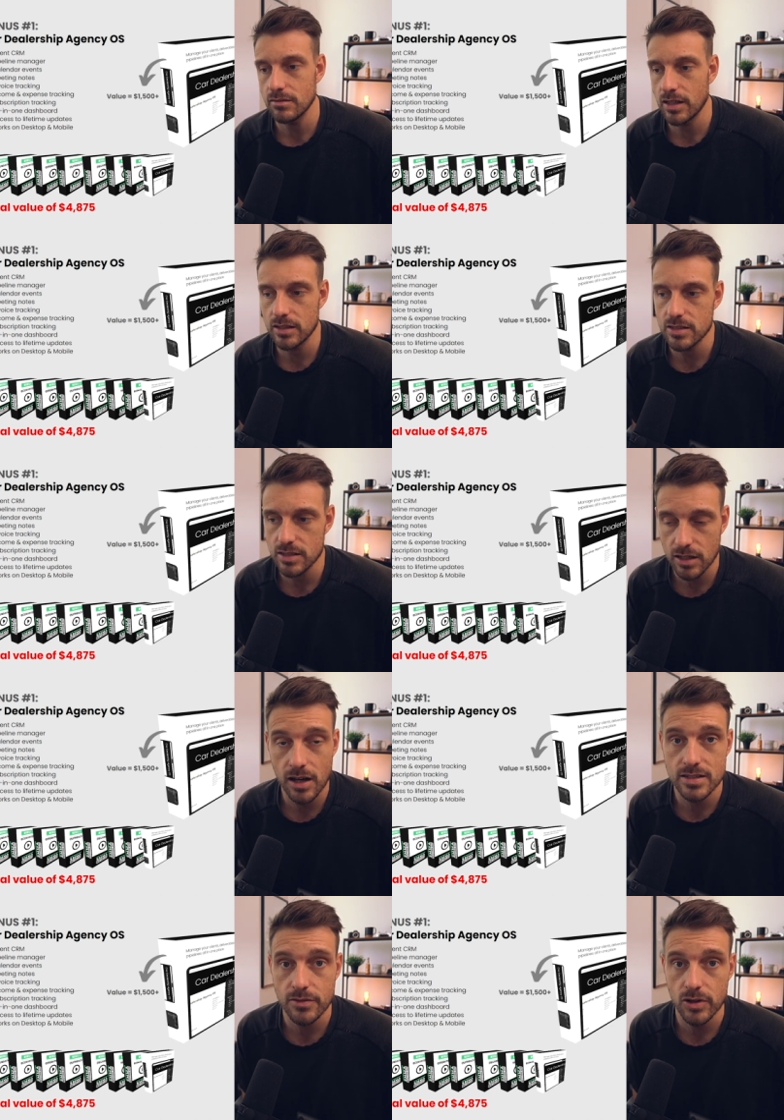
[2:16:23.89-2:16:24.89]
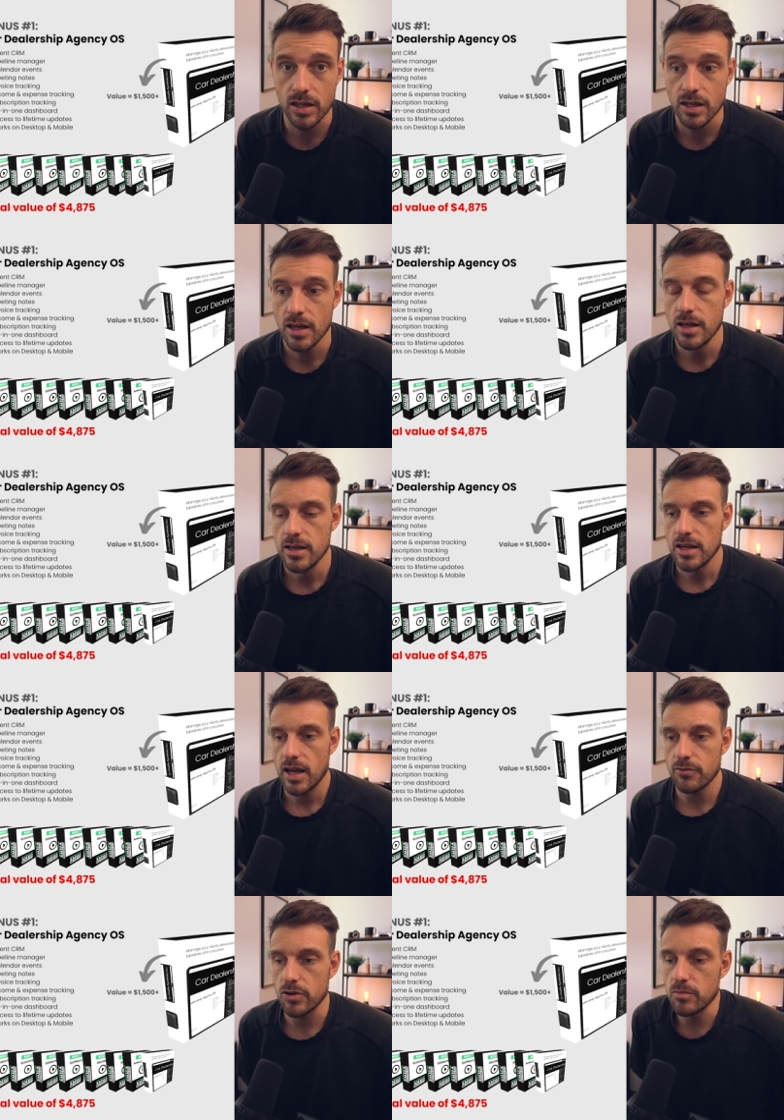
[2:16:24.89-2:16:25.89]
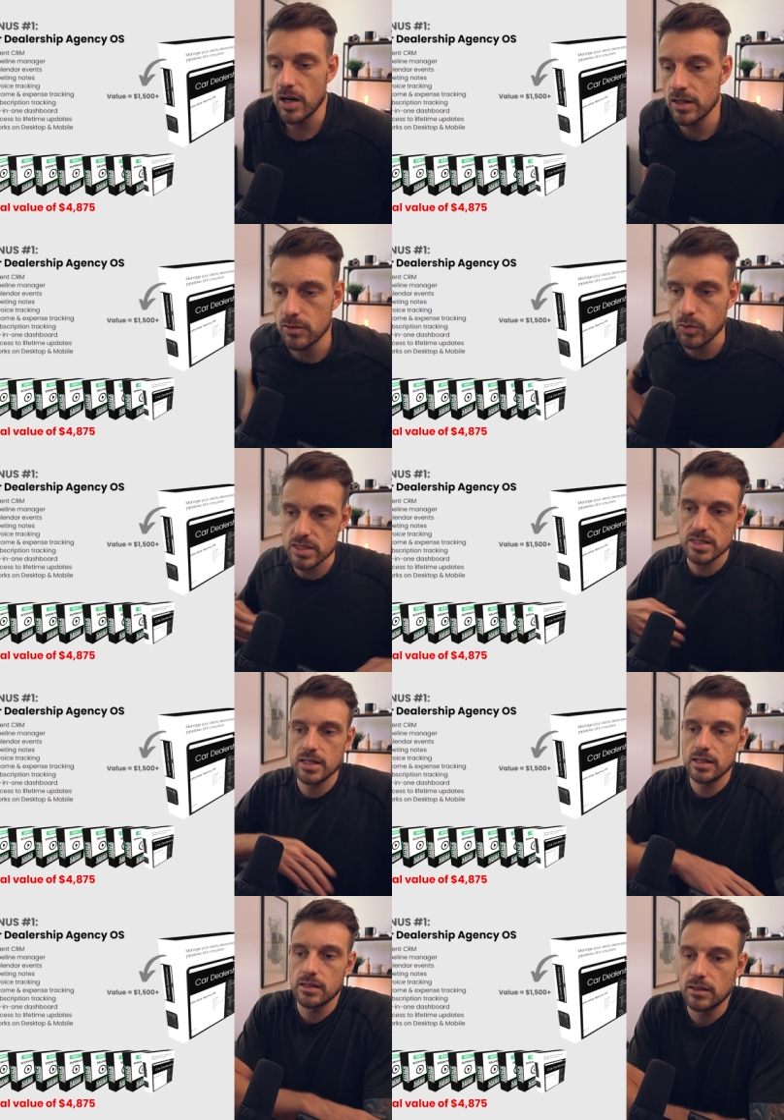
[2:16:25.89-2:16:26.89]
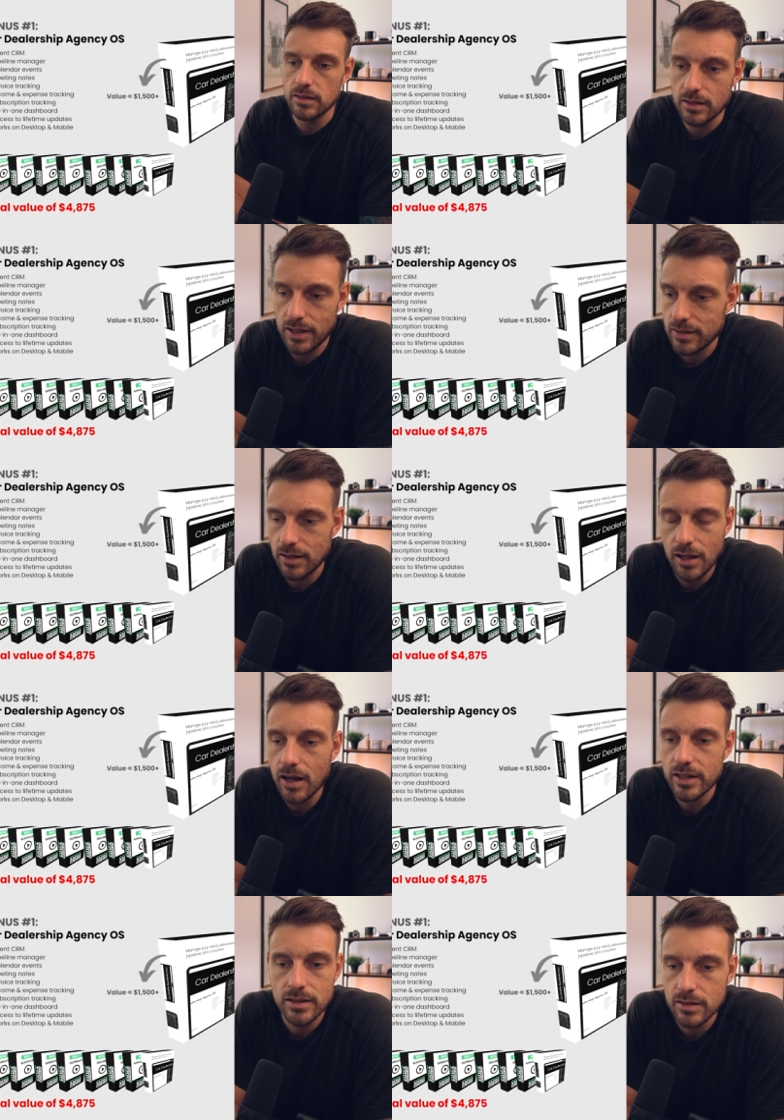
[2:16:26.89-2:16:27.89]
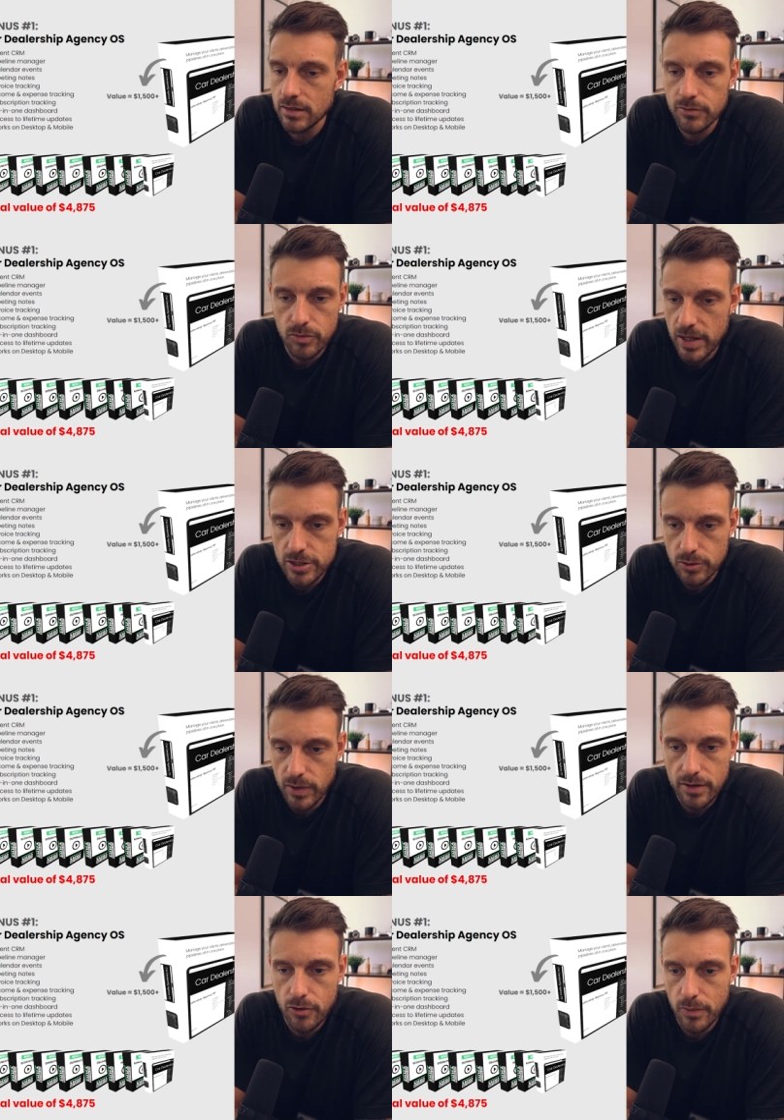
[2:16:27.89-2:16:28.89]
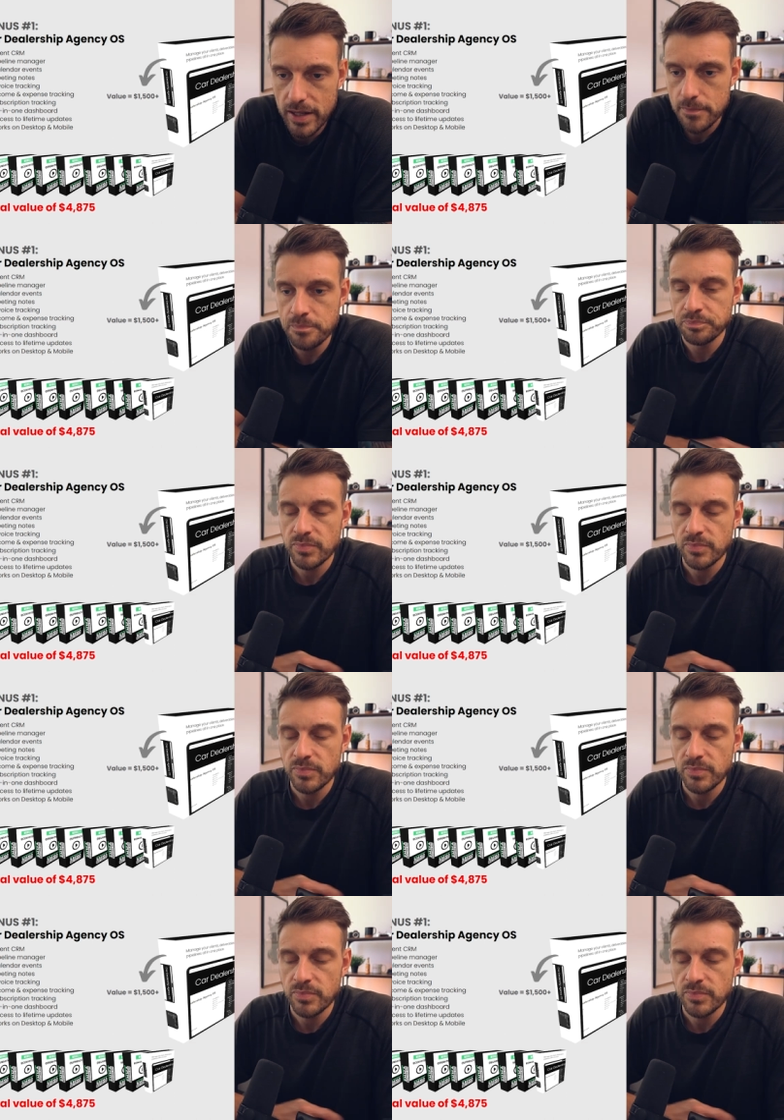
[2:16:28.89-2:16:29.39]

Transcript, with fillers: like does it cost every every month what's the like the login information whatever right